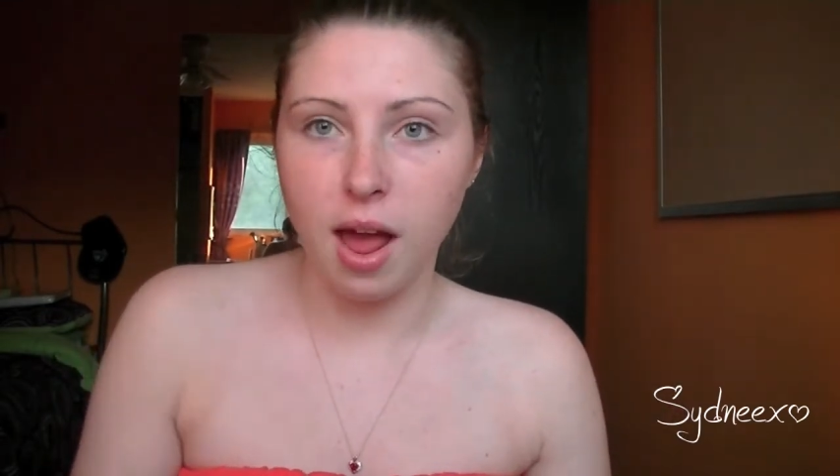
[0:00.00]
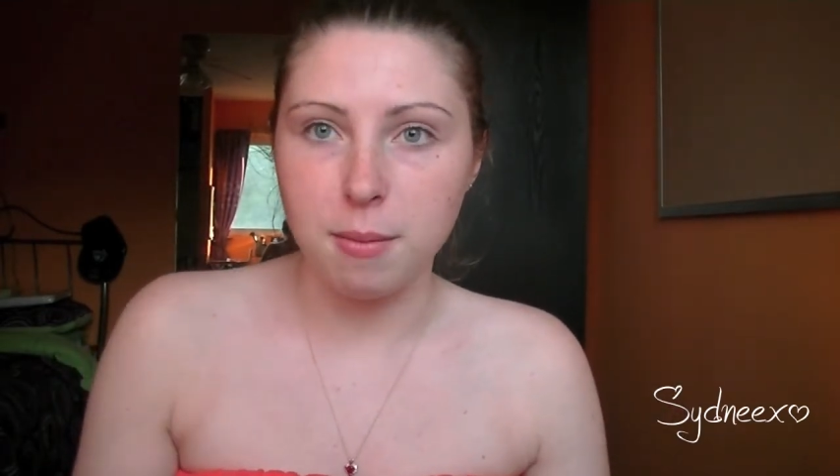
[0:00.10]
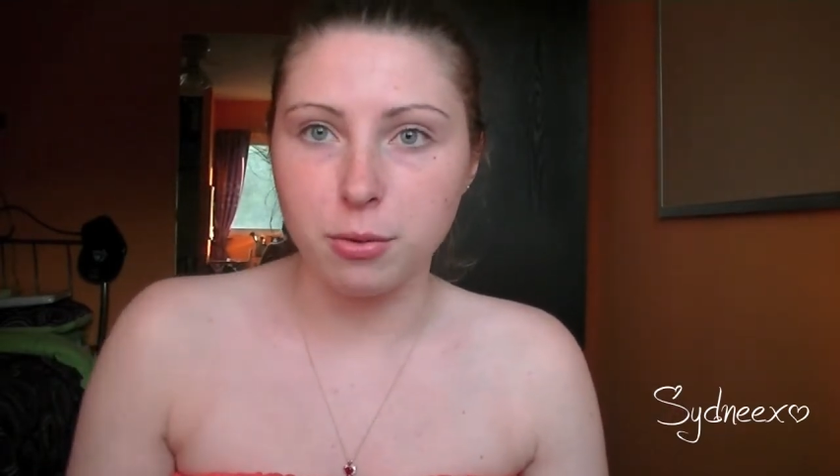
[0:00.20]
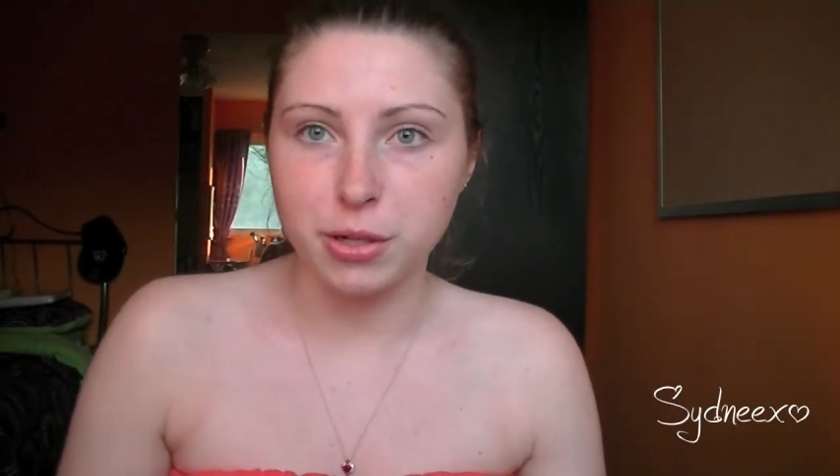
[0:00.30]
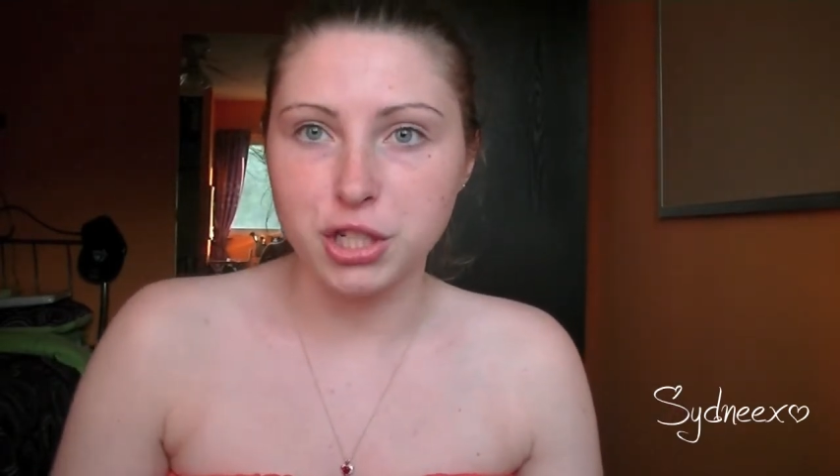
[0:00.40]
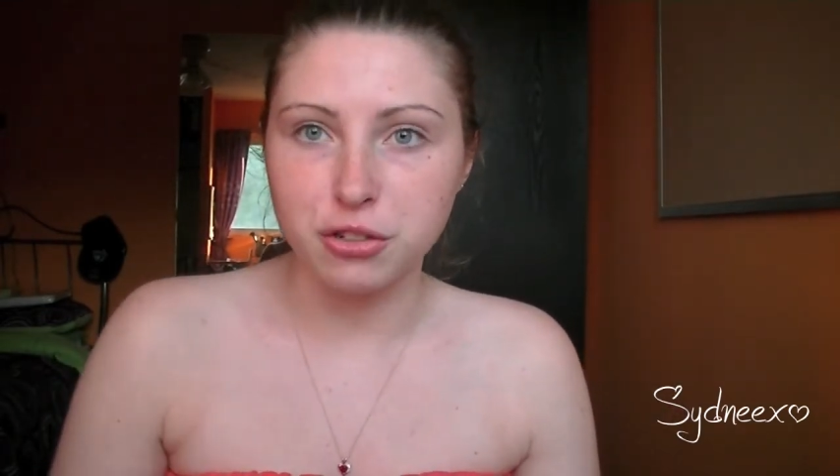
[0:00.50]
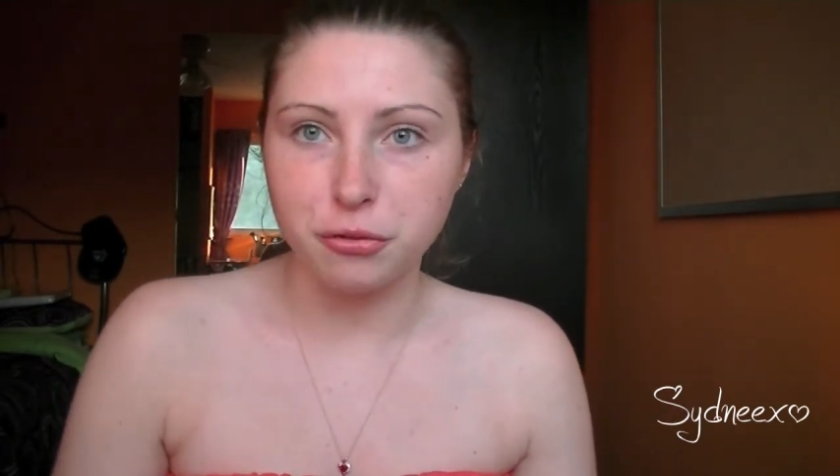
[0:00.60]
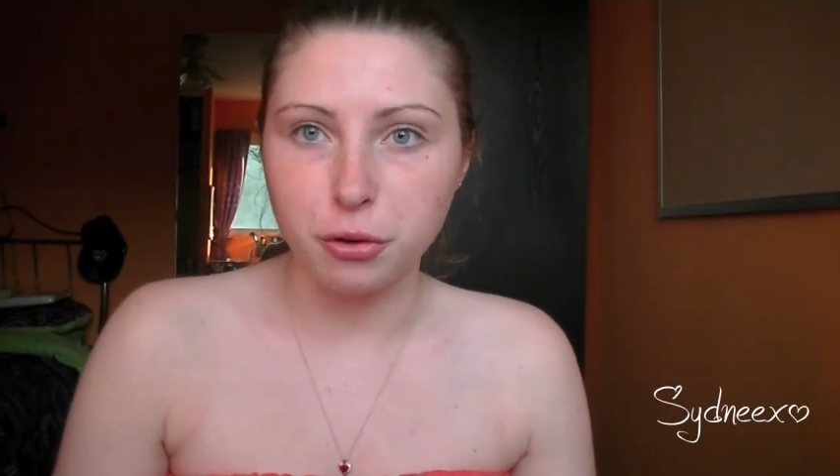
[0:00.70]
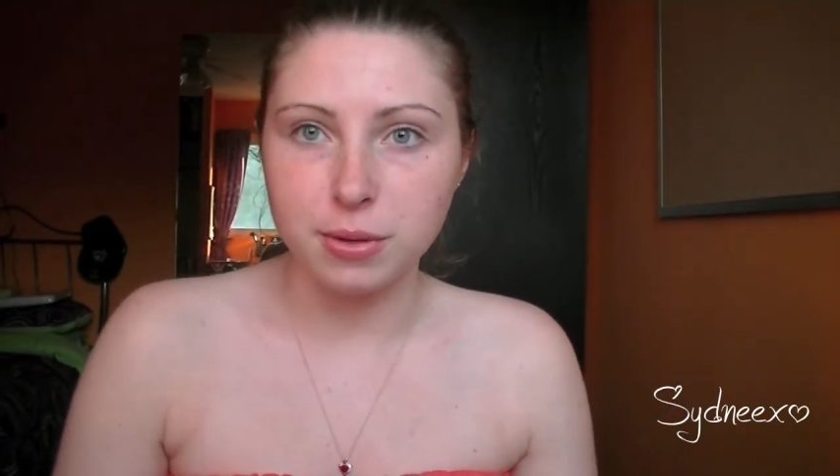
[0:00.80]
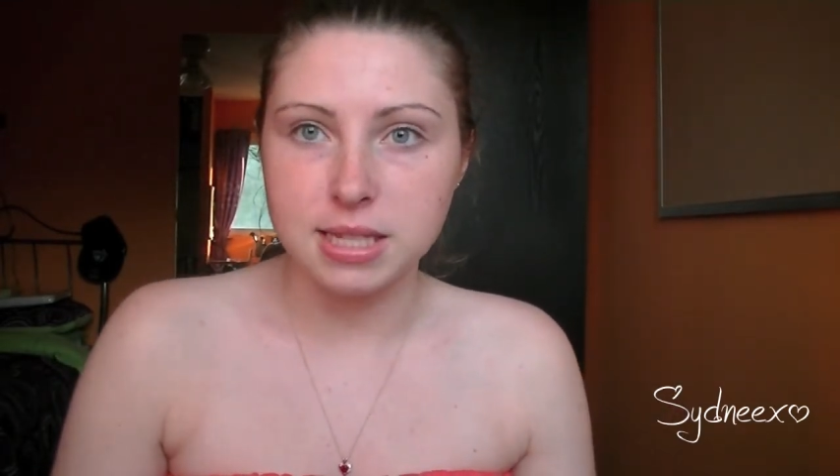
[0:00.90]
I've been reaching
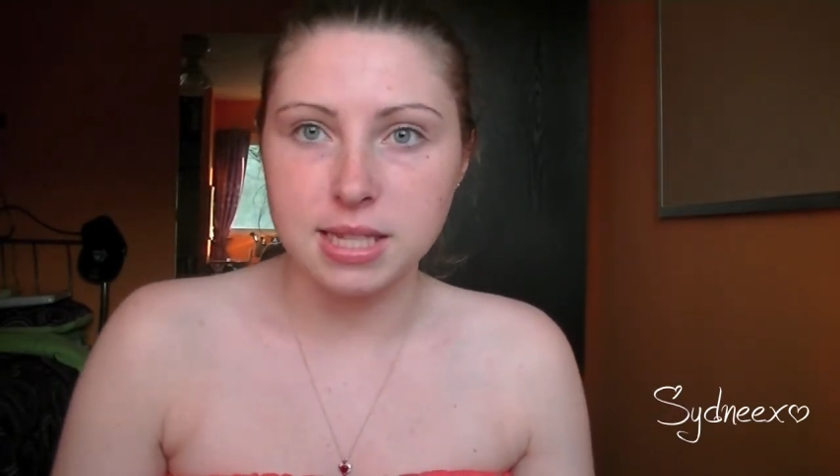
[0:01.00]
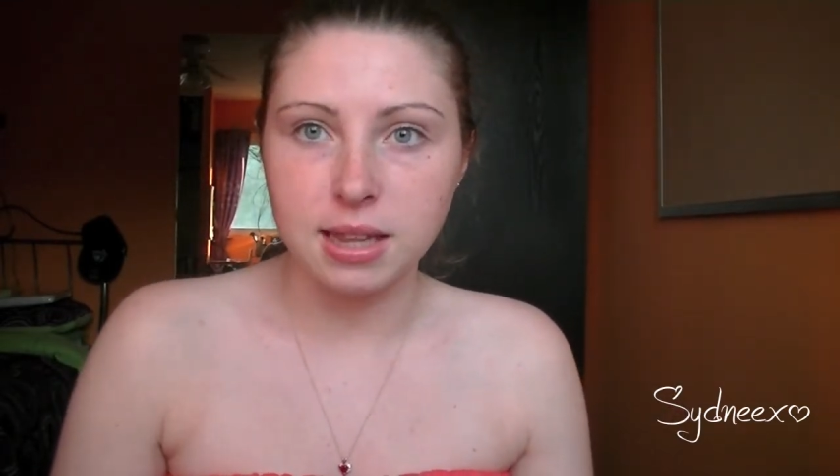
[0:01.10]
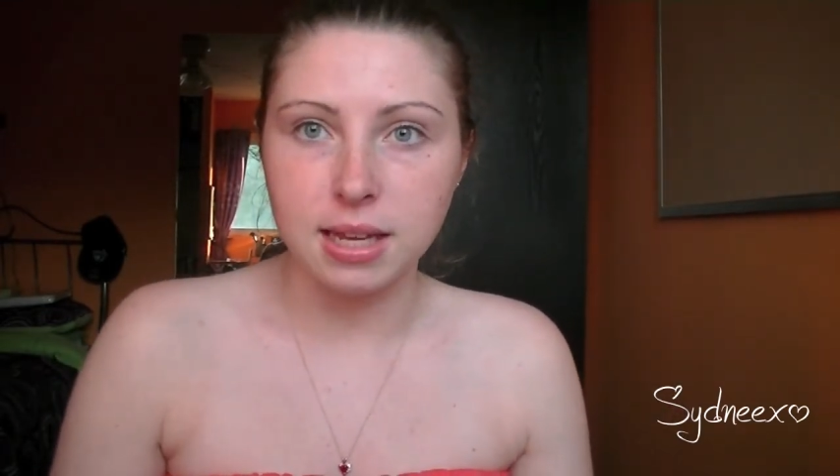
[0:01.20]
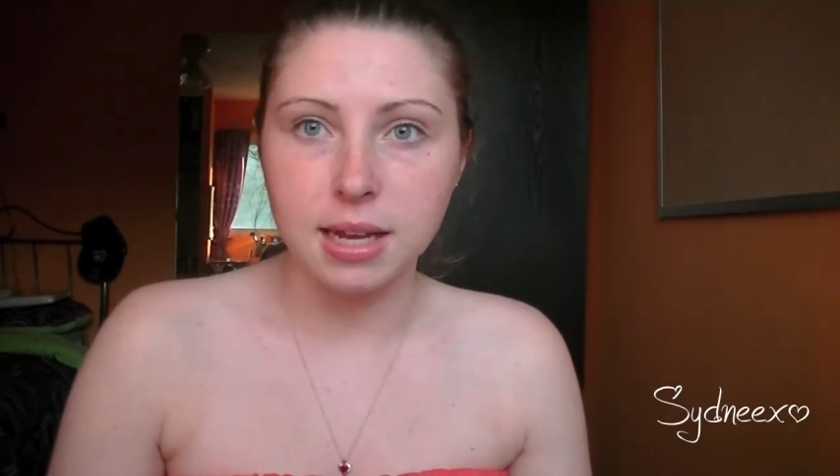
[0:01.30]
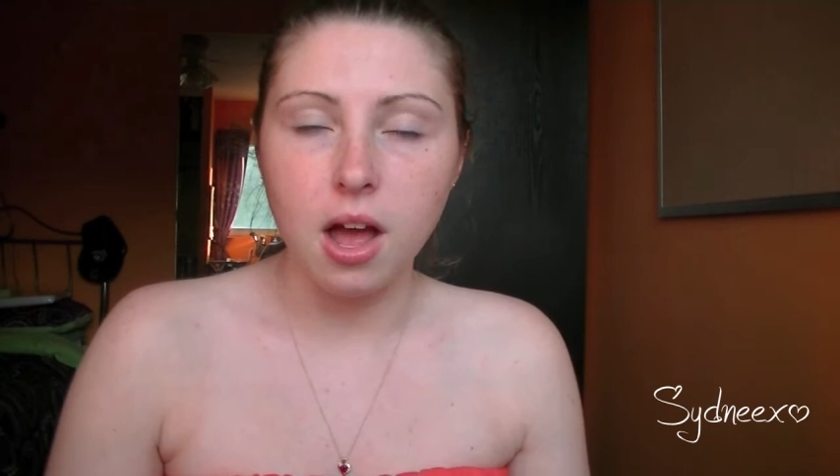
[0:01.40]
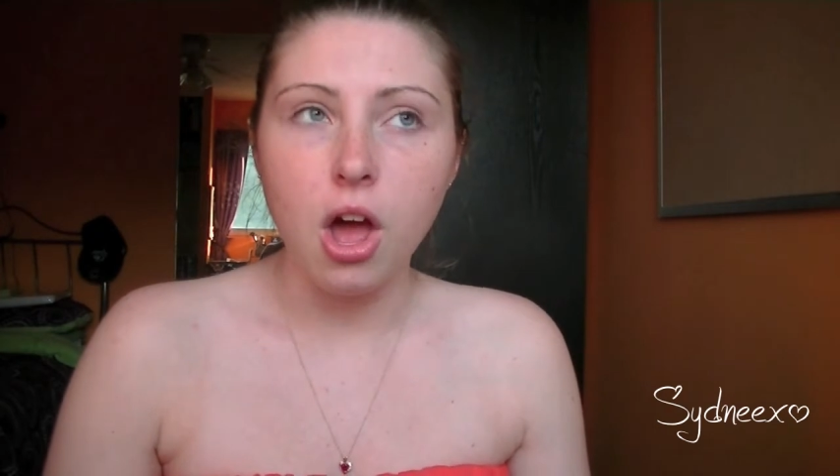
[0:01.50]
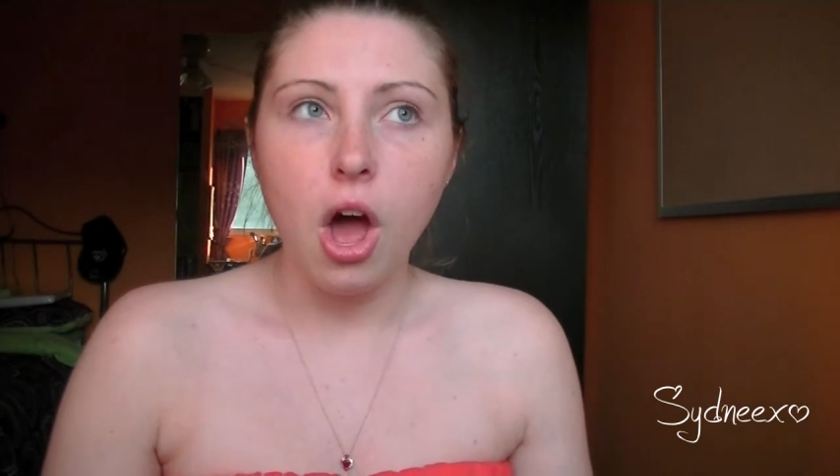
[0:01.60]
for recently,